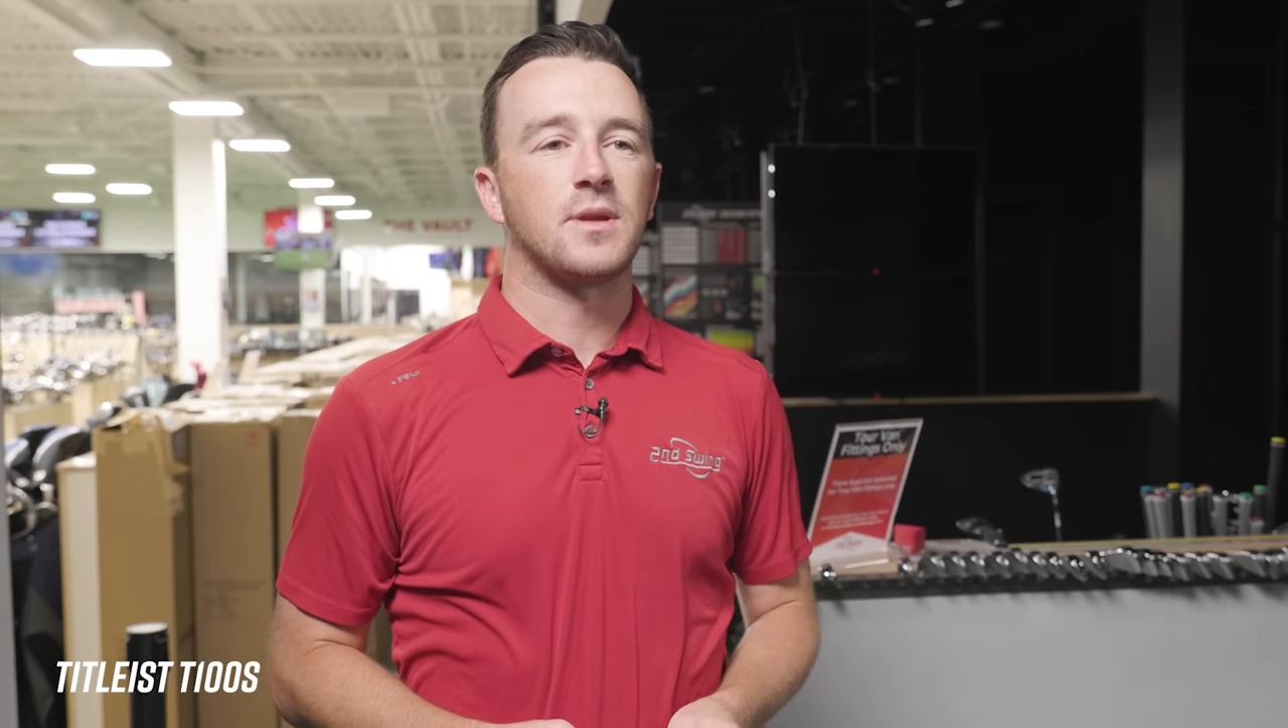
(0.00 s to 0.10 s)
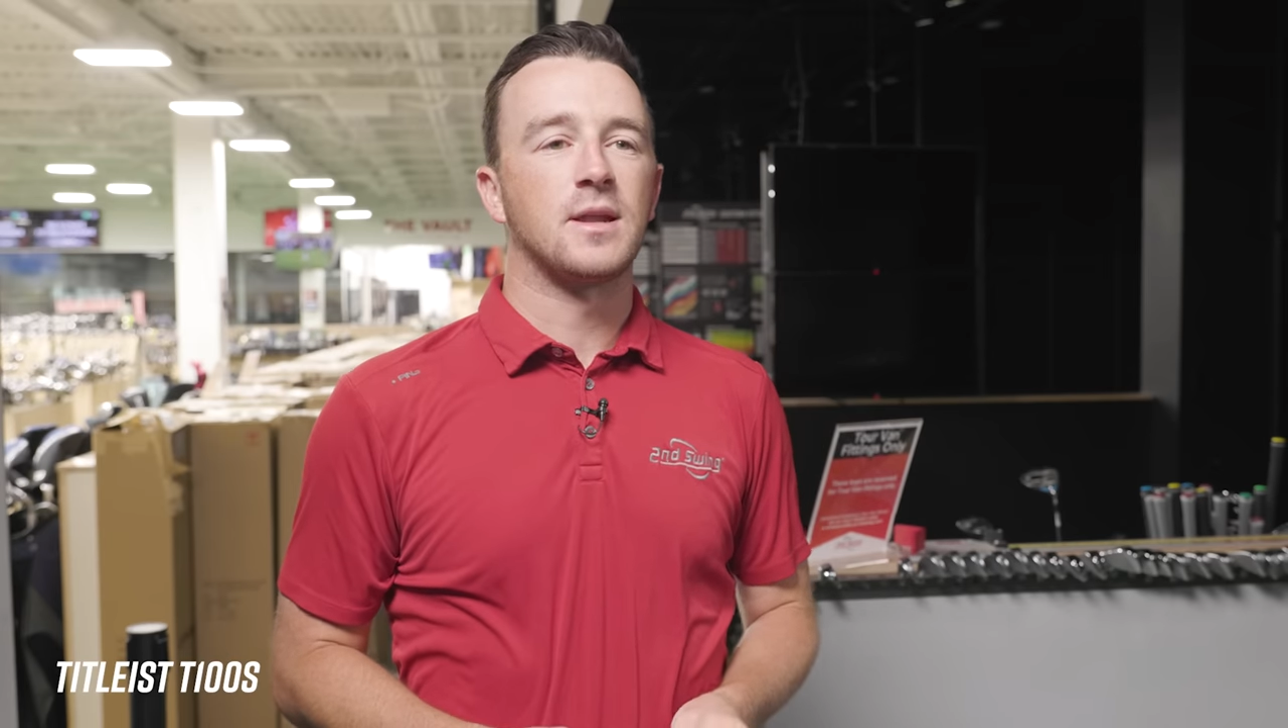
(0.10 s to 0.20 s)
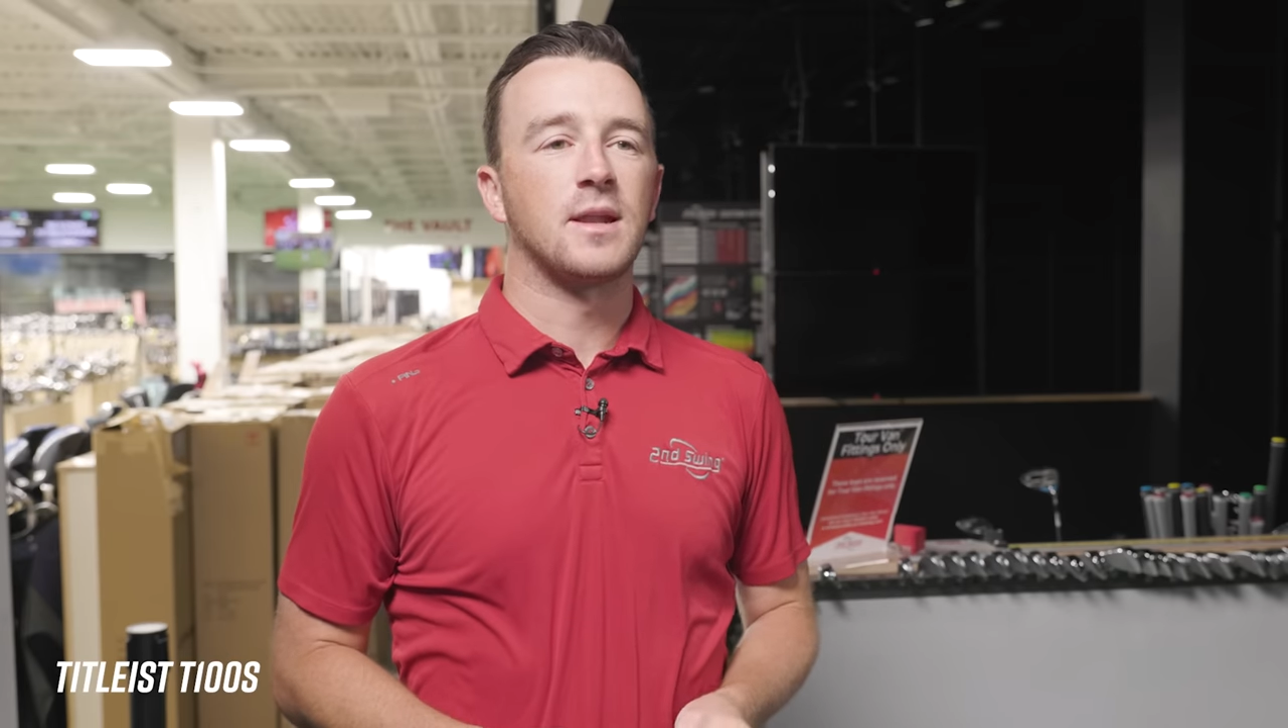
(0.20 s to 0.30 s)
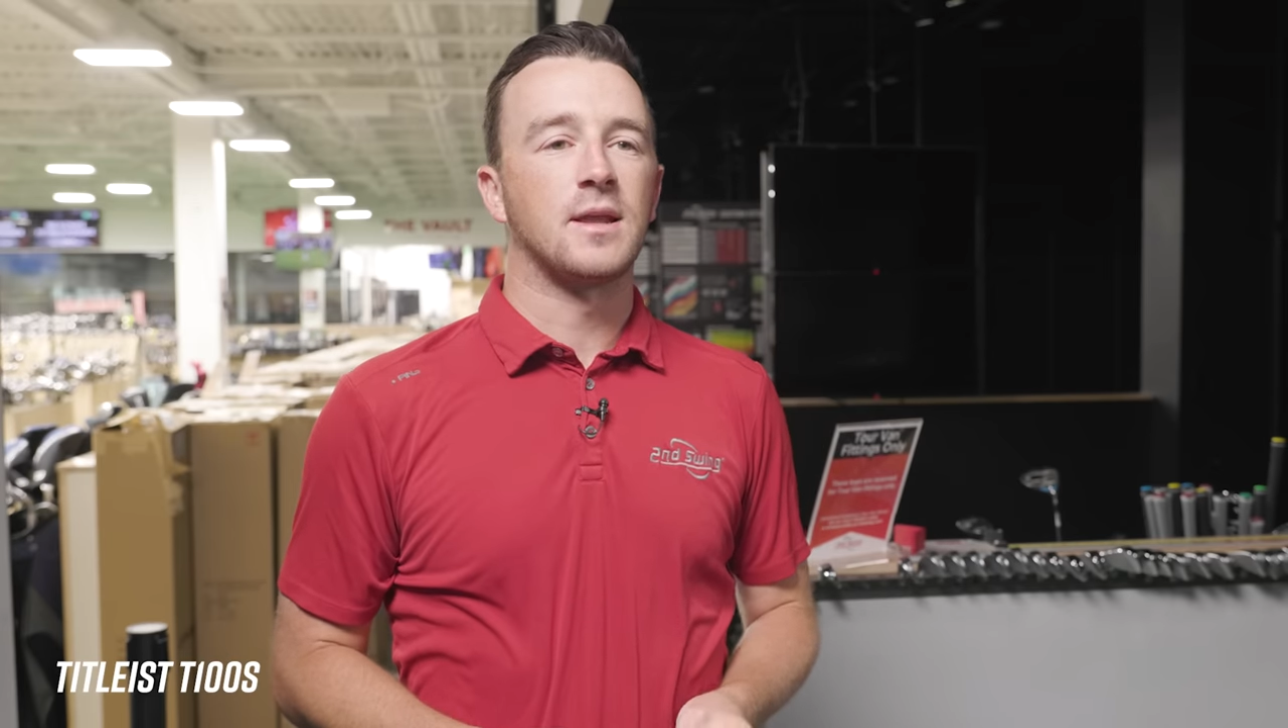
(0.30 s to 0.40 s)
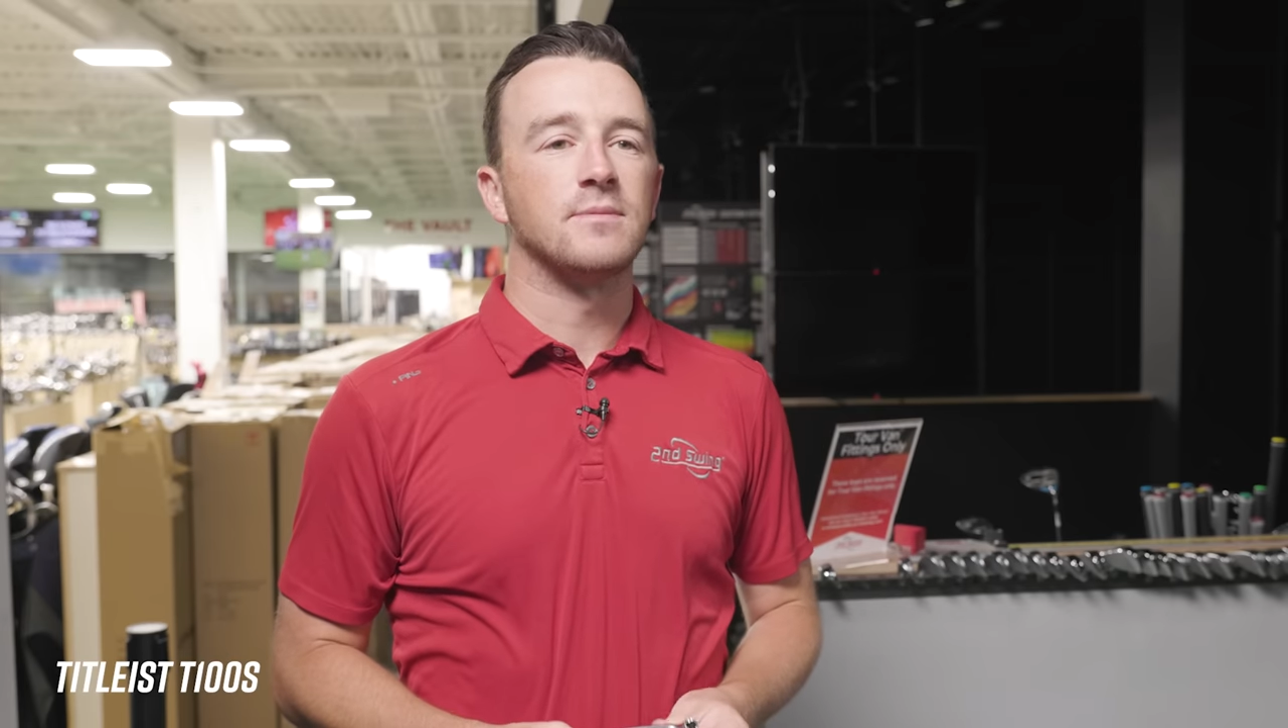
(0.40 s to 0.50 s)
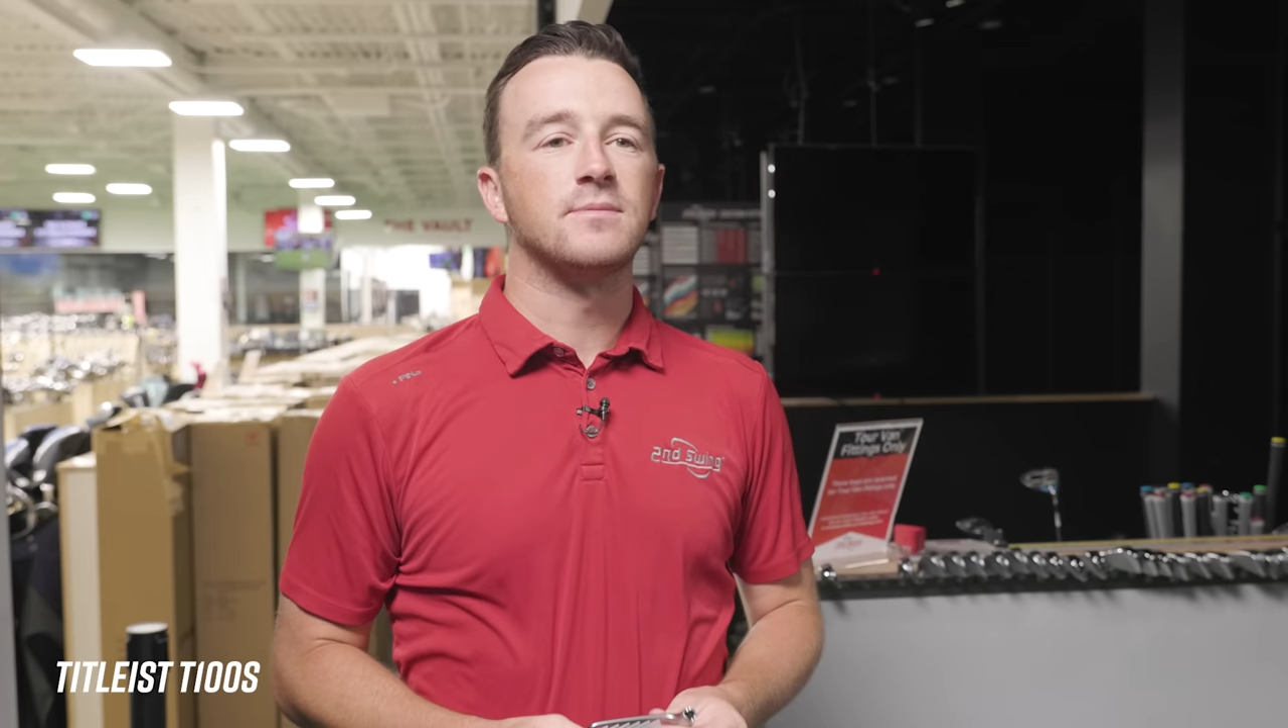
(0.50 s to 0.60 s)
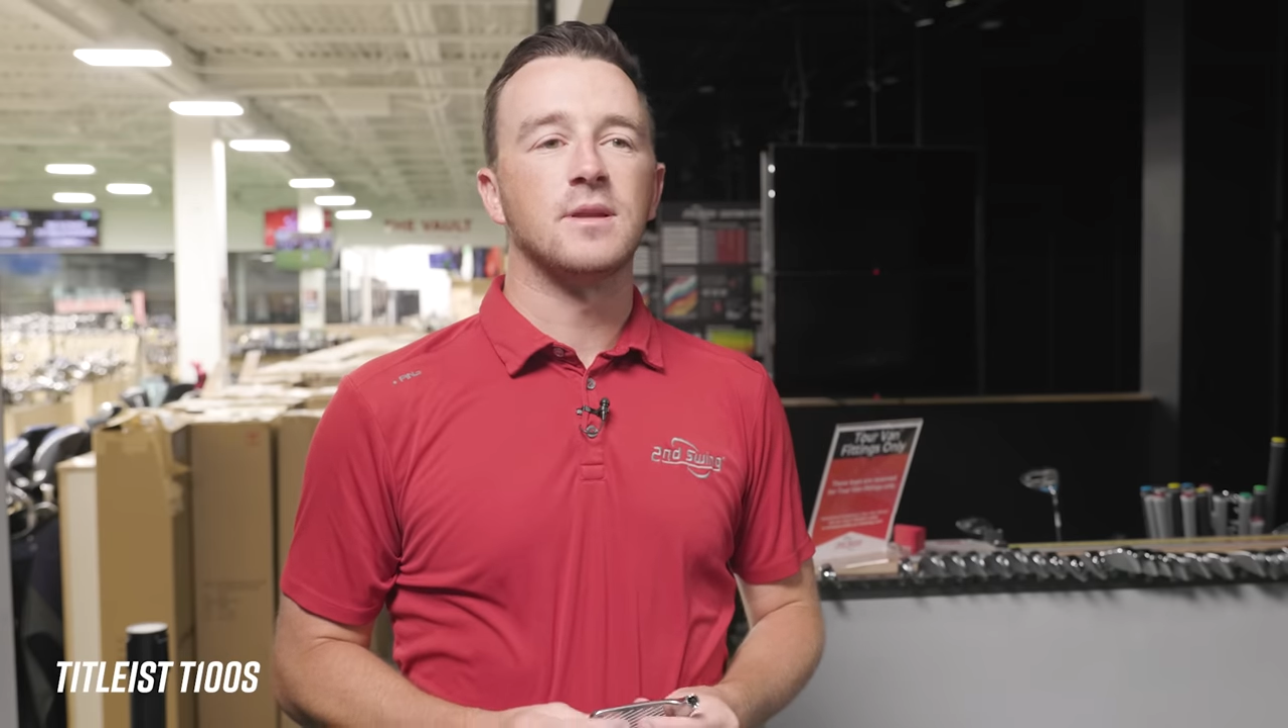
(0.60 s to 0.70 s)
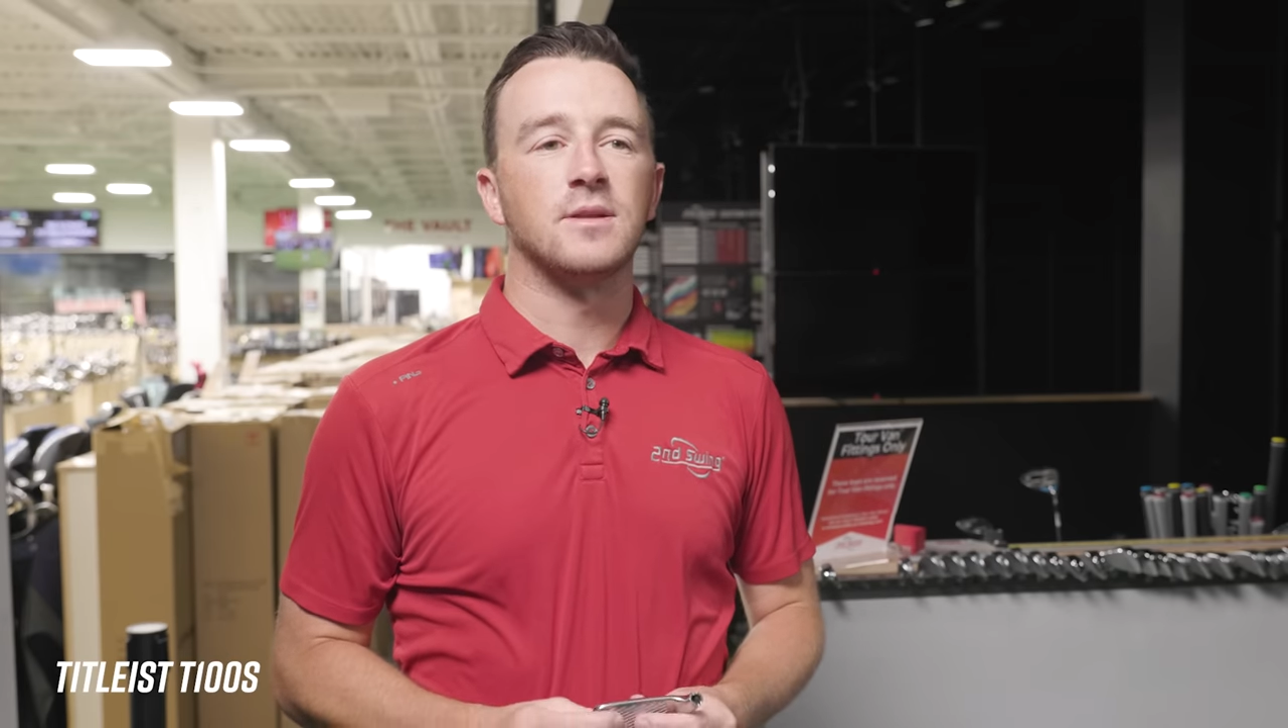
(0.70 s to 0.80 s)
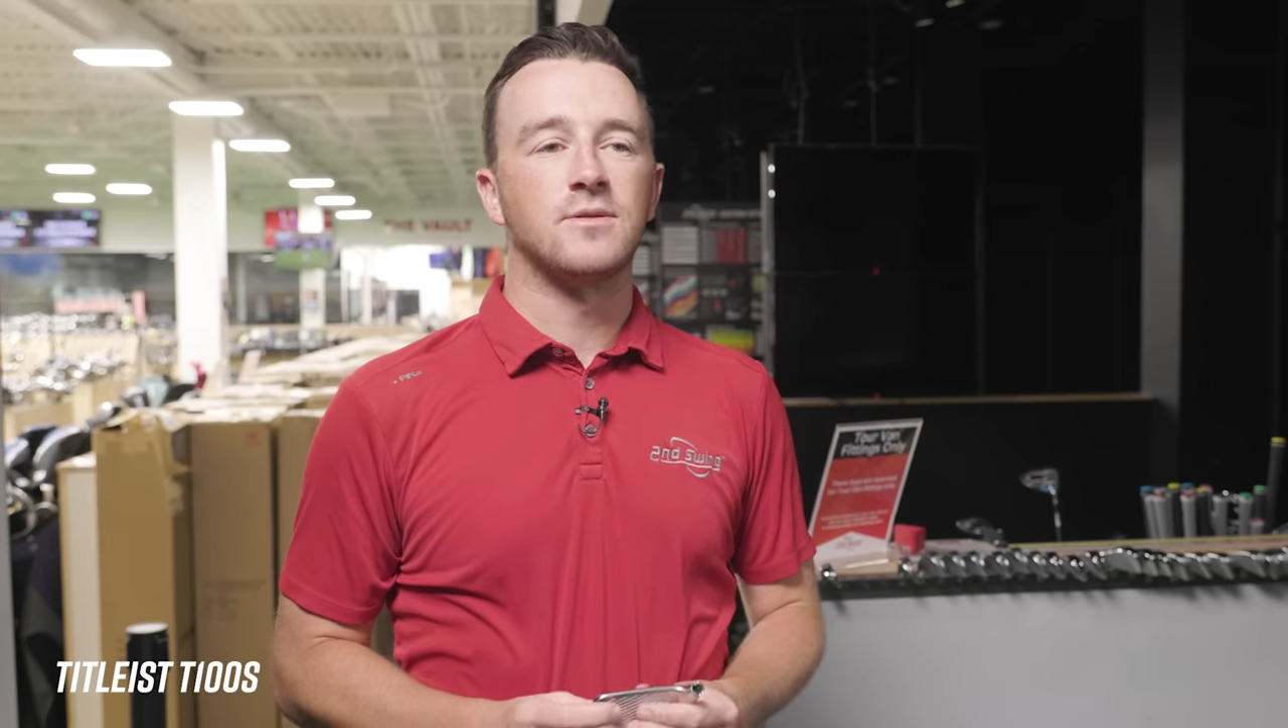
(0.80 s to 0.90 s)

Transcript: and, and, it